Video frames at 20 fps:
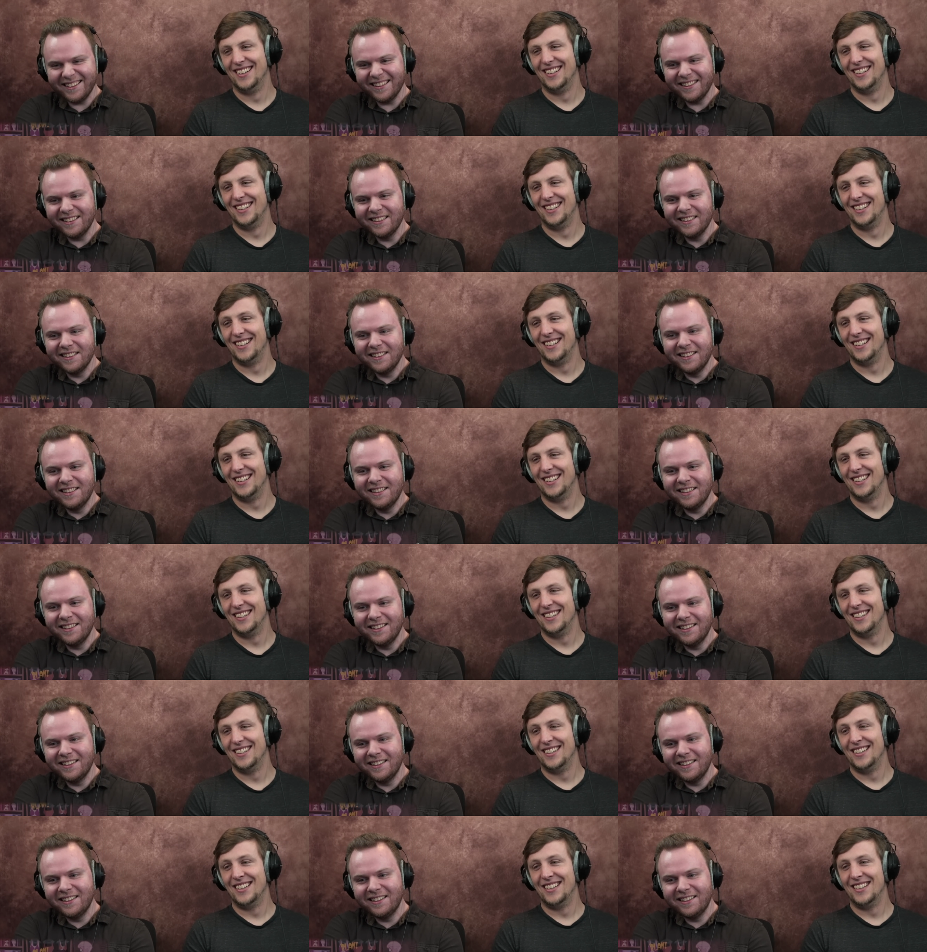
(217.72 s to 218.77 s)

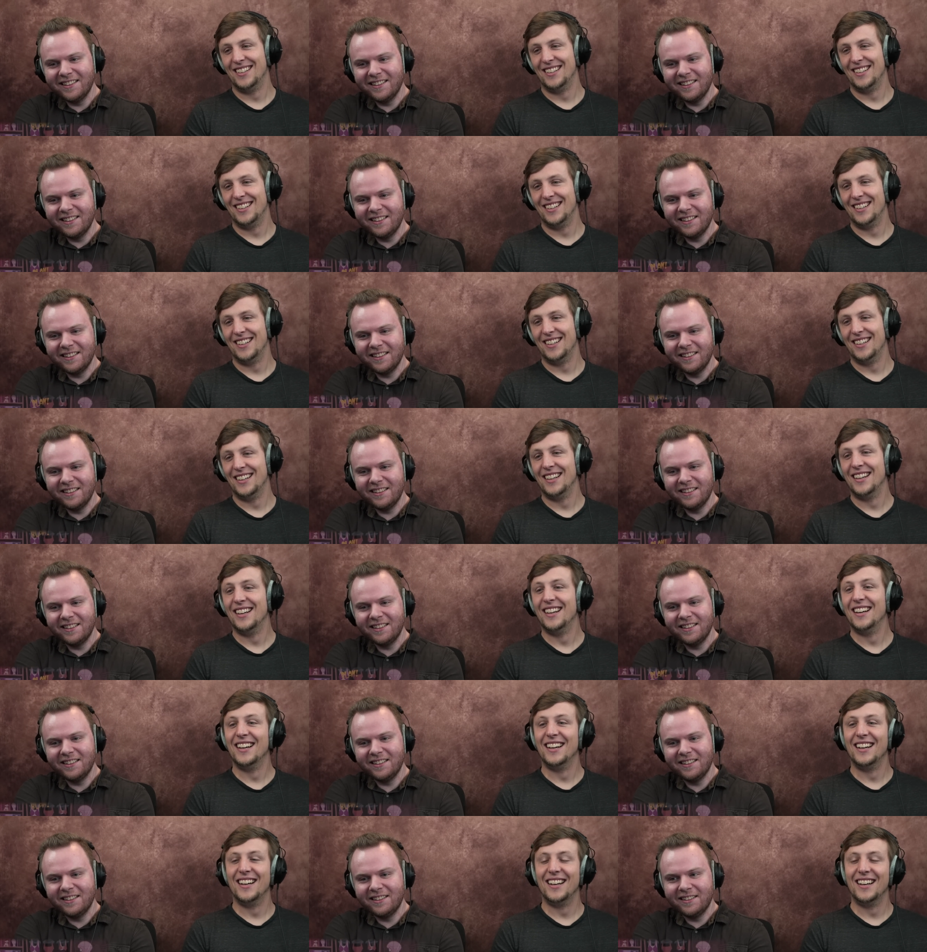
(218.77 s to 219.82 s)

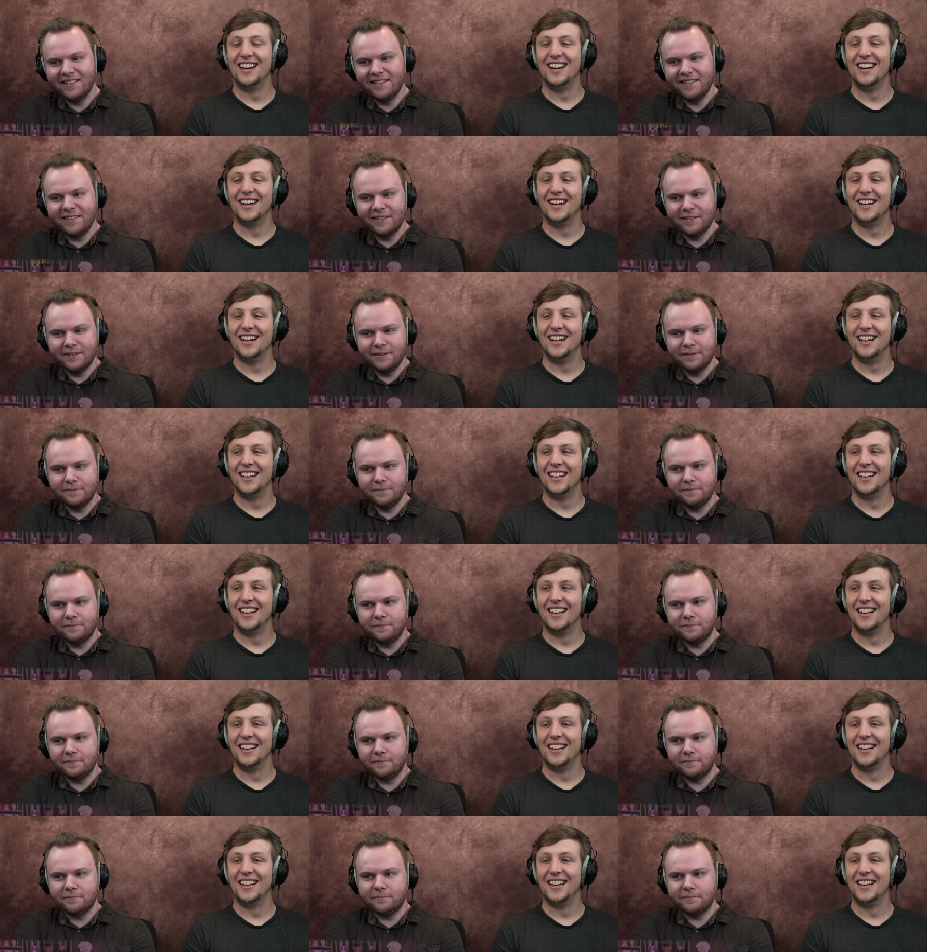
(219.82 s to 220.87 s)

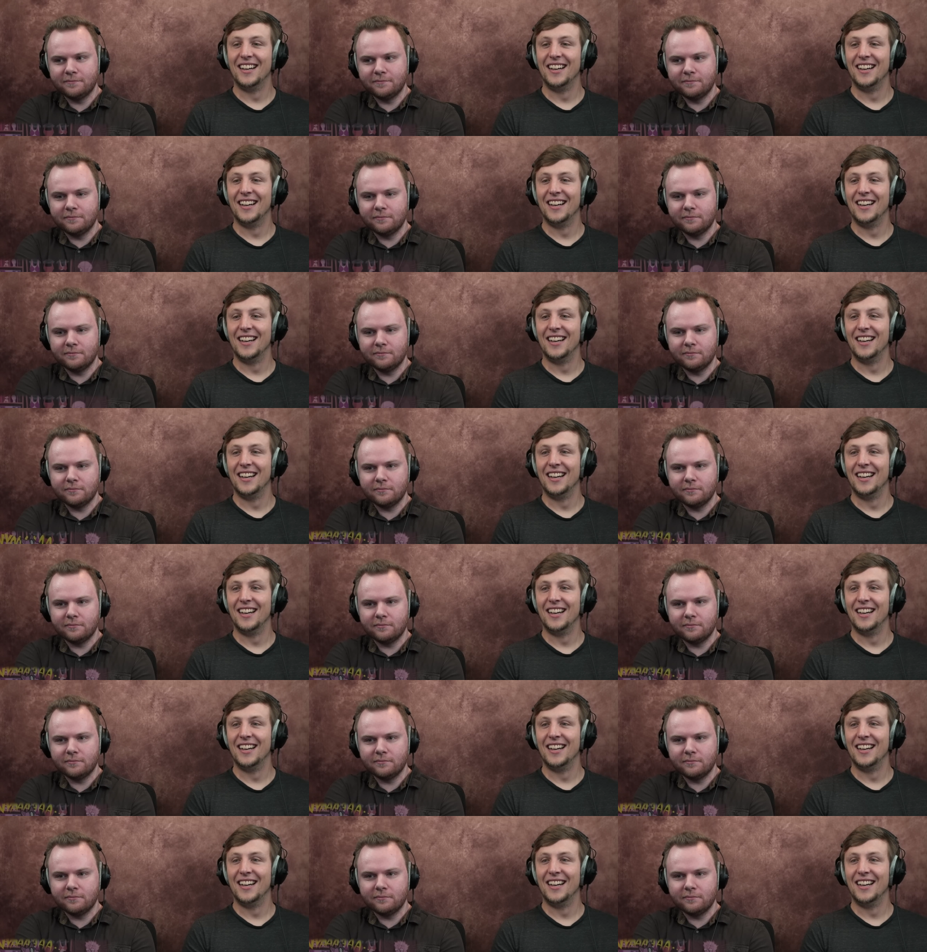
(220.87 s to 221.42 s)
Nobody speaks.